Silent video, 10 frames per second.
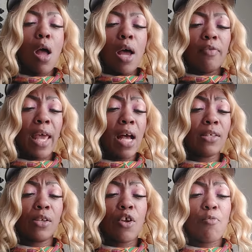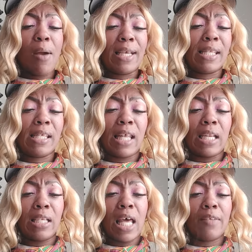They also know, Pisces, that a
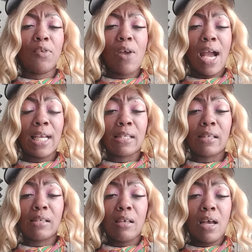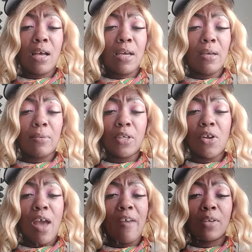lot of you guys, uh, you
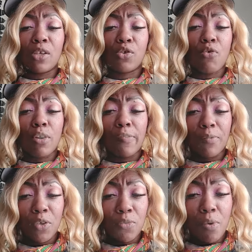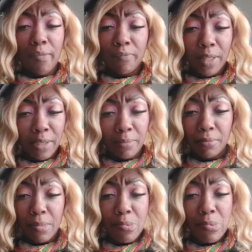don't have a distorted view of
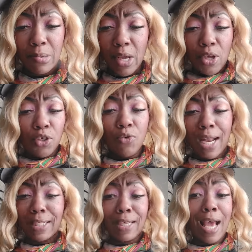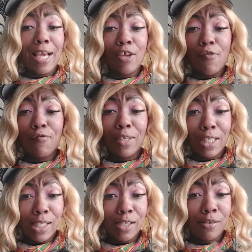them. You're not denying your
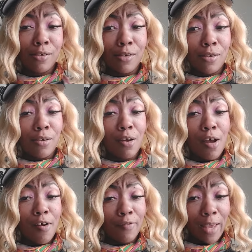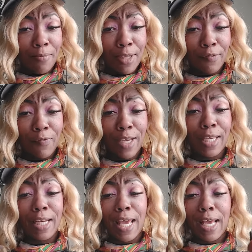feelings of they
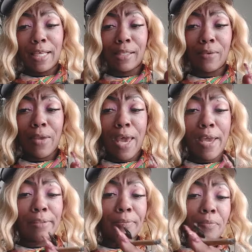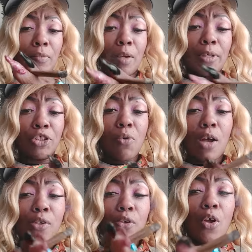motherfucking ass, okay? But you
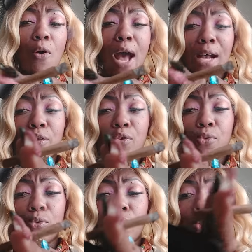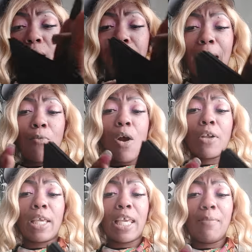also know how to say work
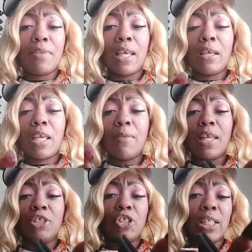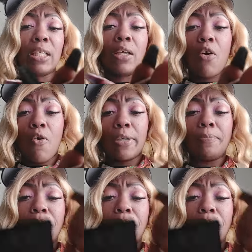and keep, think, keep the agility going